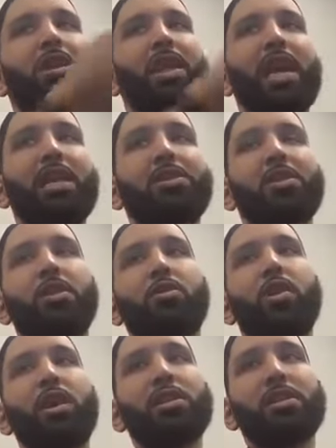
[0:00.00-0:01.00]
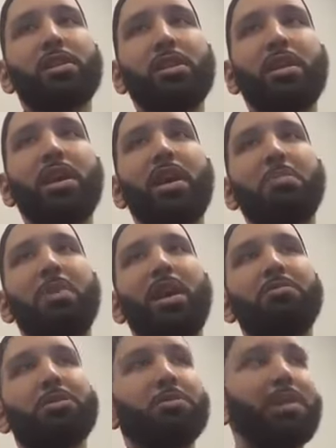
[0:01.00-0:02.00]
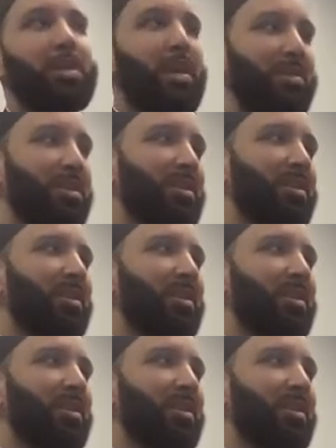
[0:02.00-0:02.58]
the legs are crossed and bound to each other.